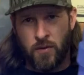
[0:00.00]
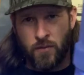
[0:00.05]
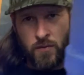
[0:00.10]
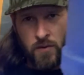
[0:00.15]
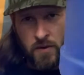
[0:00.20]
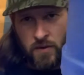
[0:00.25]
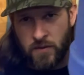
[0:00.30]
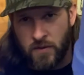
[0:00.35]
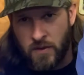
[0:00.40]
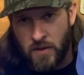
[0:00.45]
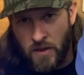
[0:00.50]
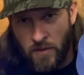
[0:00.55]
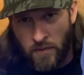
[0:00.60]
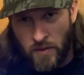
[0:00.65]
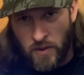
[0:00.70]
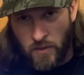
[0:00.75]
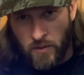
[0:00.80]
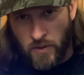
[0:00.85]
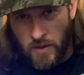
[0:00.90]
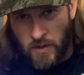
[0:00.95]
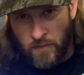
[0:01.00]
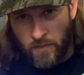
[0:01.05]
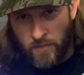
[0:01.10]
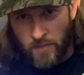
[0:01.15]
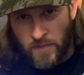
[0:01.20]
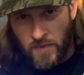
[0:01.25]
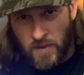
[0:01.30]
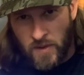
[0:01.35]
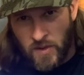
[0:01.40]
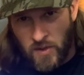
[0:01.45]
if you can see that very well.
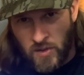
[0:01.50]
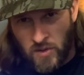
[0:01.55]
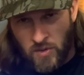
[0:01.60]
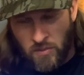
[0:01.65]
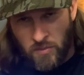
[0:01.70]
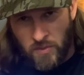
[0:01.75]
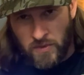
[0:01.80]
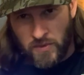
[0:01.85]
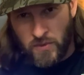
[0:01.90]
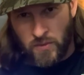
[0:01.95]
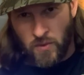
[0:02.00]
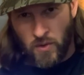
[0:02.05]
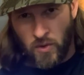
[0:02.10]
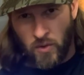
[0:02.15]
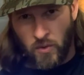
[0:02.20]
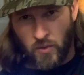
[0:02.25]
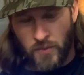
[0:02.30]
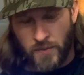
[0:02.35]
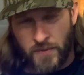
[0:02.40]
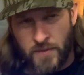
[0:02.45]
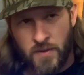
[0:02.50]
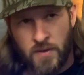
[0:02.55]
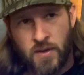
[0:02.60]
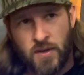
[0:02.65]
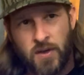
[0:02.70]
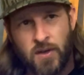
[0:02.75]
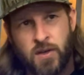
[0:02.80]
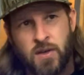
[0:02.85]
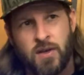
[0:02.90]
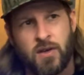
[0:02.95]
And 2 holes.
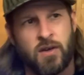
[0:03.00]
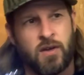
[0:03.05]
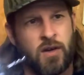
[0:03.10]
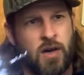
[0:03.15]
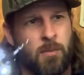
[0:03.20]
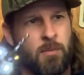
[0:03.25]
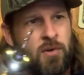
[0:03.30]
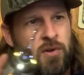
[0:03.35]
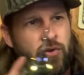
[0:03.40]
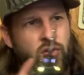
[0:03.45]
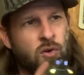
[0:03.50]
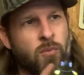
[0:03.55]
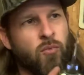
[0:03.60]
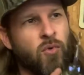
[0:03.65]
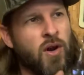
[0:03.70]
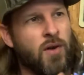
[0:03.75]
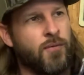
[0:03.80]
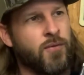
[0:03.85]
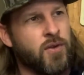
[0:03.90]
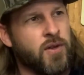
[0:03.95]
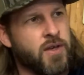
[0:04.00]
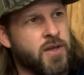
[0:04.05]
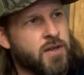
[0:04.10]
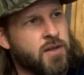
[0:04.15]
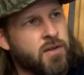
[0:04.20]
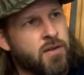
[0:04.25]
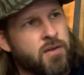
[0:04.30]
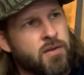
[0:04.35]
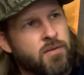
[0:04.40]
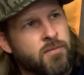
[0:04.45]
I'm going to do them
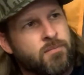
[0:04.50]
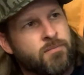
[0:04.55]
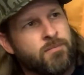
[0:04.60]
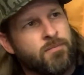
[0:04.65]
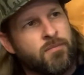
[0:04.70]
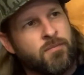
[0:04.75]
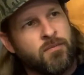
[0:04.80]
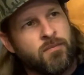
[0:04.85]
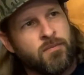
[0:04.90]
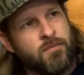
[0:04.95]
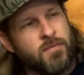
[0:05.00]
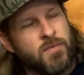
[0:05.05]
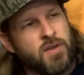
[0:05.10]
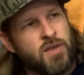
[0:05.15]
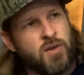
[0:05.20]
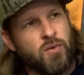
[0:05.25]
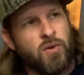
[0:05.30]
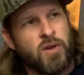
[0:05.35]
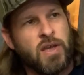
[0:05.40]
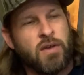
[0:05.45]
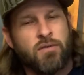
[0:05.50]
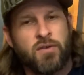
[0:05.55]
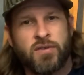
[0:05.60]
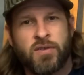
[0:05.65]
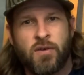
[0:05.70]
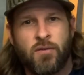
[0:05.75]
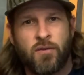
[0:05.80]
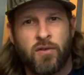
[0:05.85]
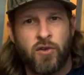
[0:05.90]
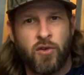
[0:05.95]
roughly, you want to give
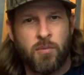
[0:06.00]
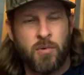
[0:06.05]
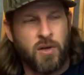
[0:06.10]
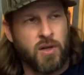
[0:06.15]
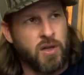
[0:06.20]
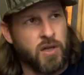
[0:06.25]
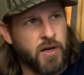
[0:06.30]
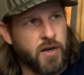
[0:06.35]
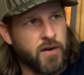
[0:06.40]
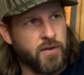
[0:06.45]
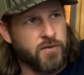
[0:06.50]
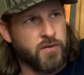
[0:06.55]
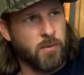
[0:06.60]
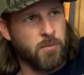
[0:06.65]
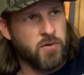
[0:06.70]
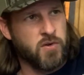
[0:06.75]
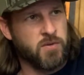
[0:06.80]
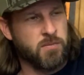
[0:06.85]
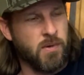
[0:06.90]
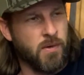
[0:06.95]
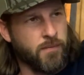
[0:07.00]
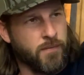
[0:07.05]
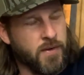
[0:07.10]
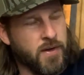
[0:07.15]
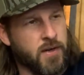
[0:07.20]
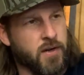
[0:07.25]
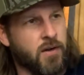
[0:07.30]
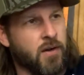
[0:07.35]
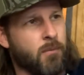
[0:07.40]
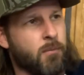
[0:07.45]
yourself a little bit of clearance, so I'm going to use my
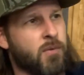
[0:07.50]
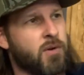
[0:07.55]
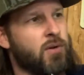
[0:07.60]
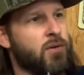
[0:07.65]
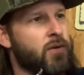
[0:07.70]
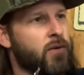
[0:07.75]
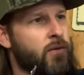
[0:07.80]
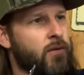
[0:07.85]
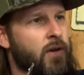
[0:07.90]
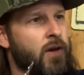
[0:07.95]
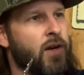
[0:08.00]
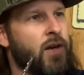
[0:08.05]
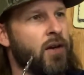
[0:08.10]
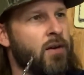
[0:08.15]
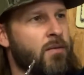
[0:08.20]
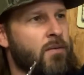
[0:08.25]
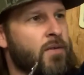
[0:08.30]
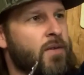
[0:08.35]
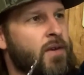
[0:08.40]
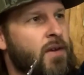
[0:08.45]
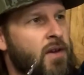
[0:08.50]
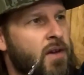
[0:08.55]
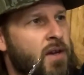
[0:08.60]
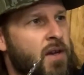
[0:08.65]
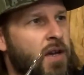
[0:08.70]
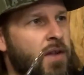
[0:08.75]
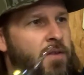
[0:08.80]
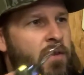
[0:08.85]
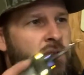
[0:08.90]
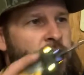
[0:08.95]
finger. I'm going to do 2 there.
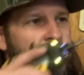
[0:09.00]
And this